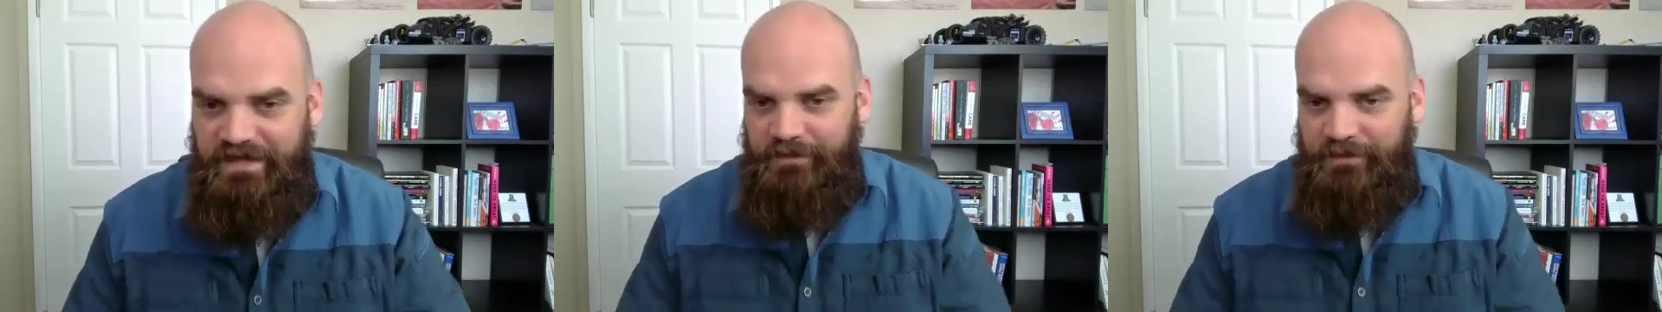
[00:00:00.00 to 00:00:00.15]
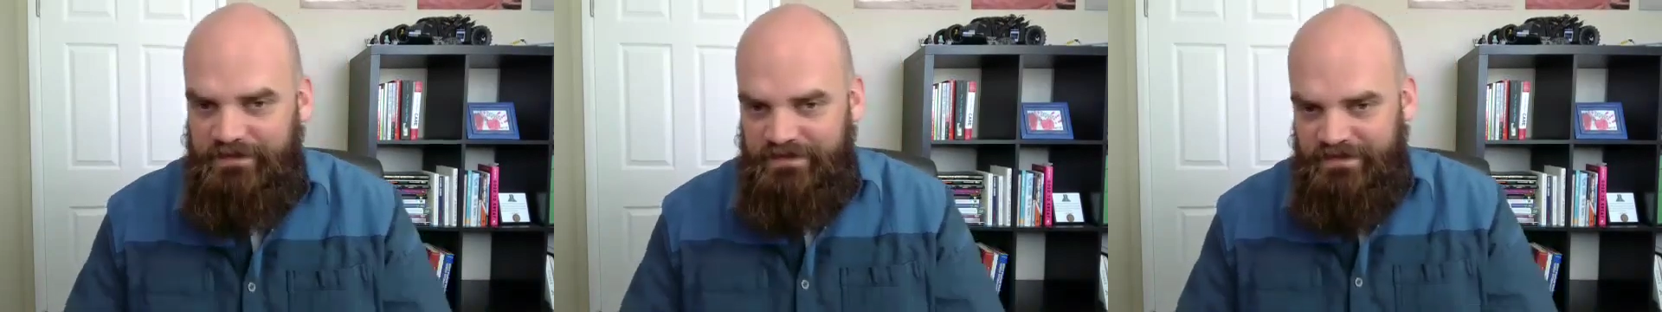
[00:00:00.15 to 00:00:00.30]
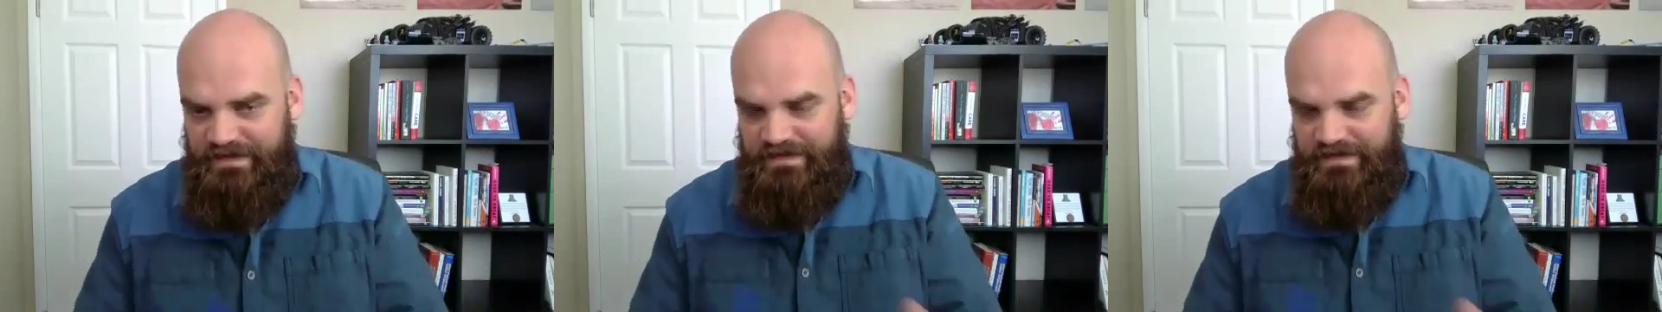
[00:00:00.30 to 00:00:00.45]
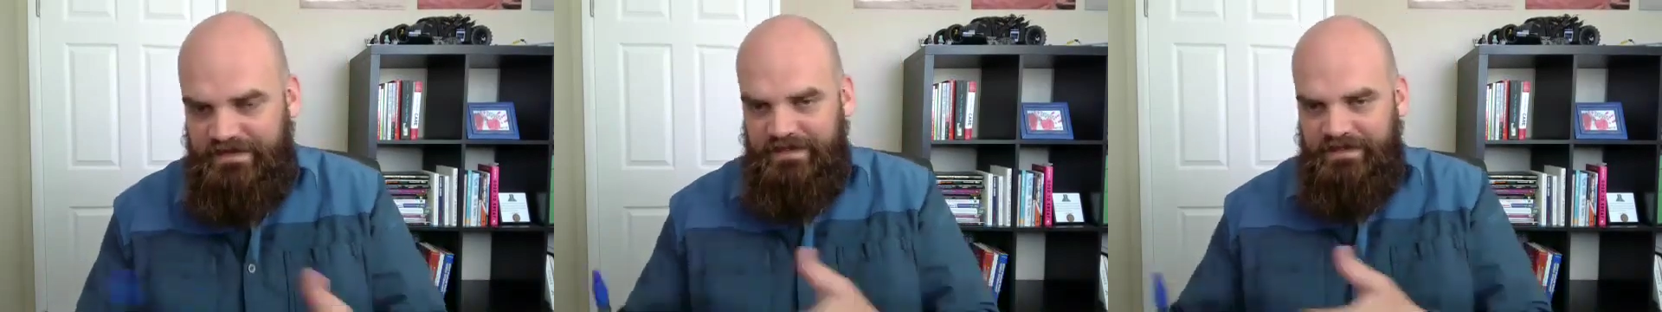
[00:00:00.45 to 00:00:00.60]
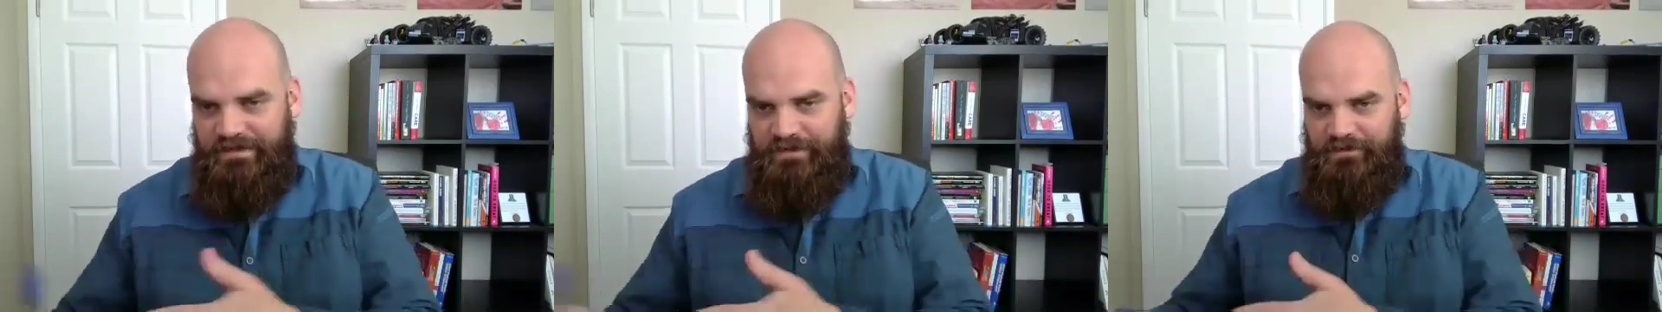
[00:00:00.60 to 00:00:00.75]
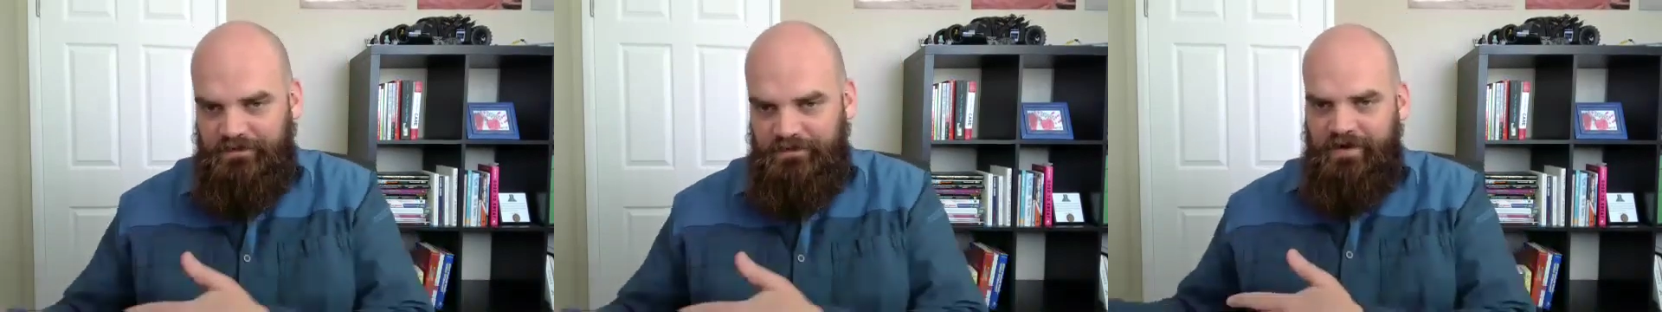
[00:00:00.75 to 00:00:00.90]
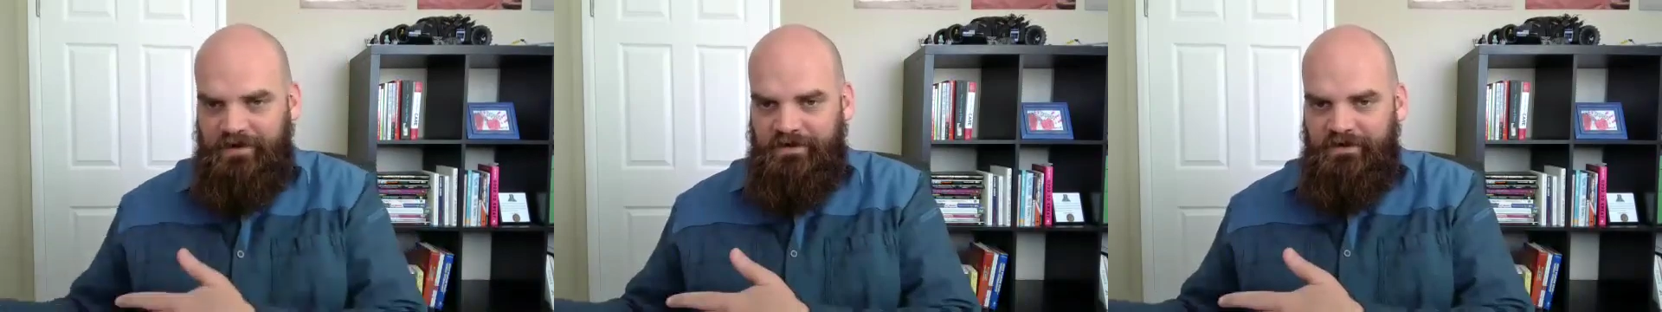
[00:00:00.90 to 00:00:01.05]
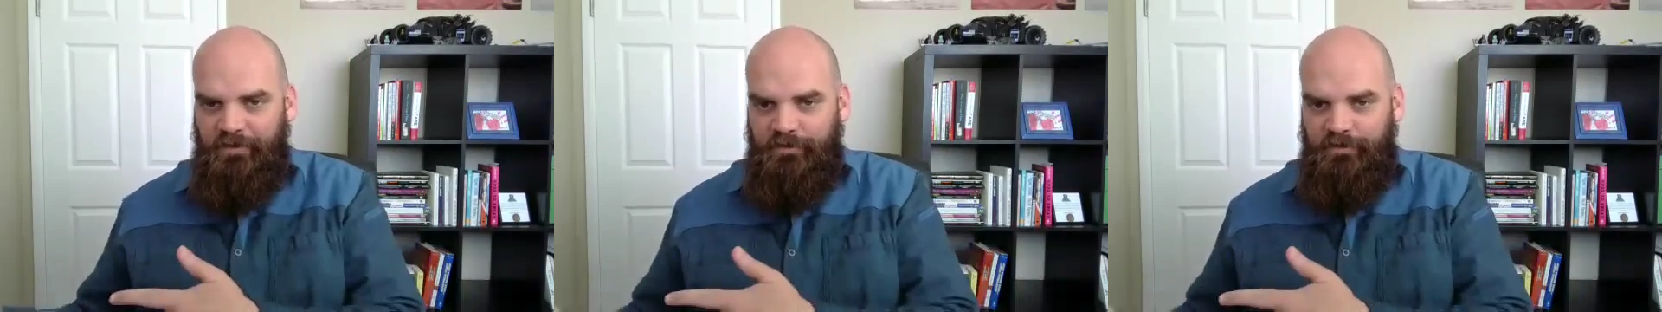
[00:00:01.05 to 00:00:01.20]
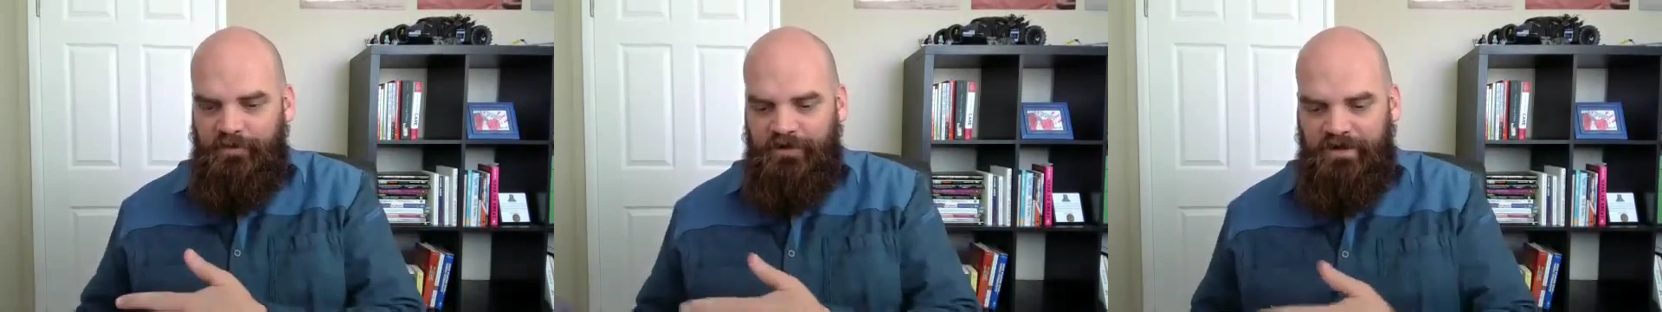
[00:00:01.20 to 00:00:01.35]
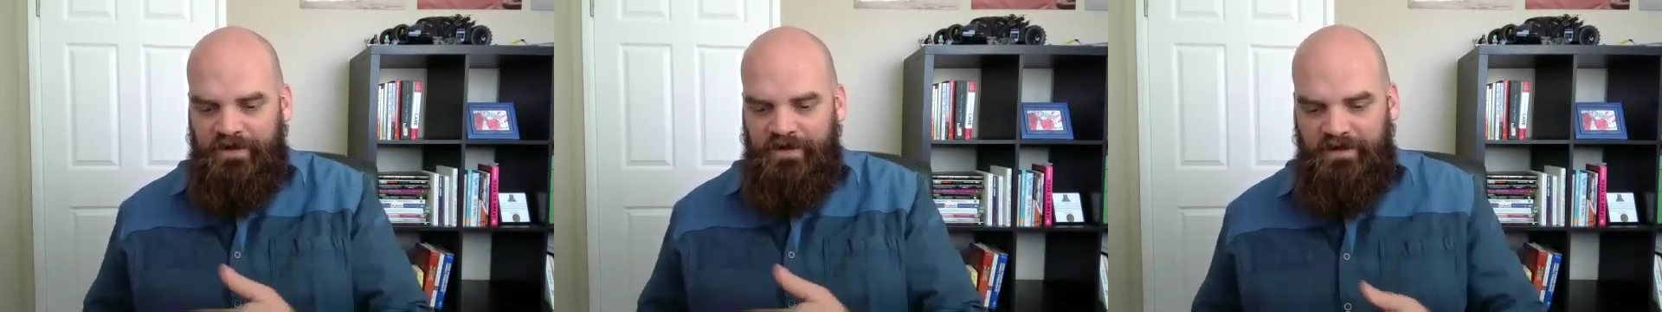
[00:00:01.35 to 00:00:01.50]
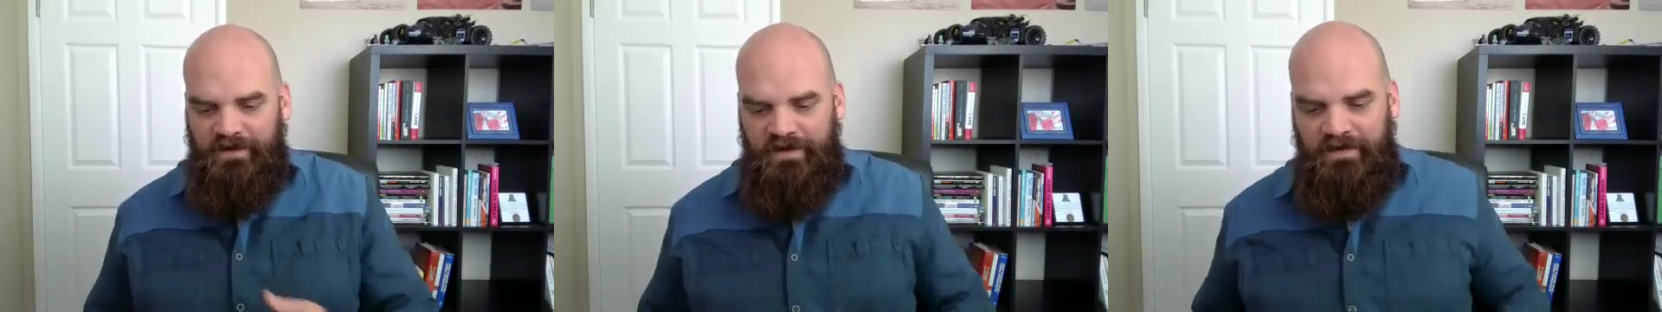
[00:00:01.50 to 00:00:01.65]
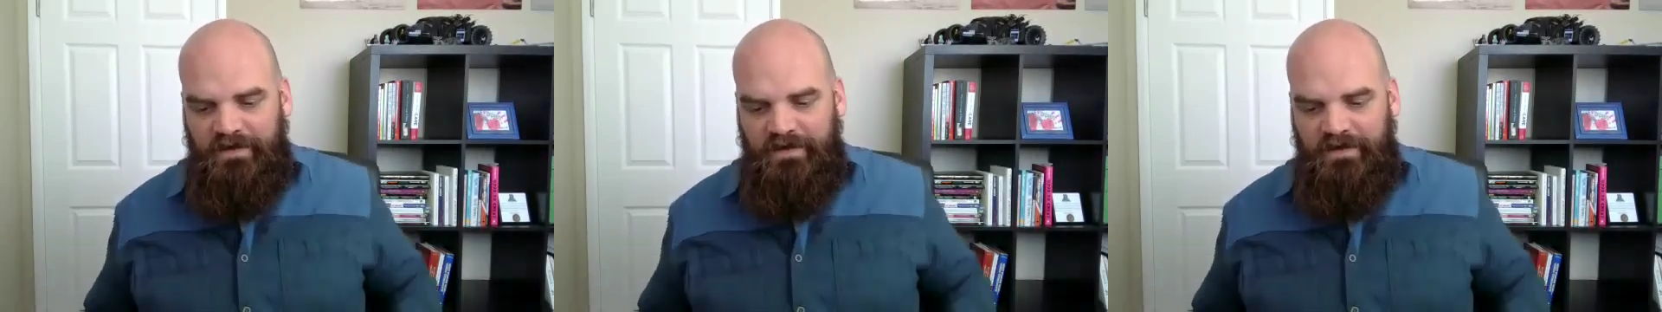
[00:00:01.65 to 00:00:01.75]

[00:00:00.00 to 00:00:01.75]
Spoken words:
He was listening to an audiobook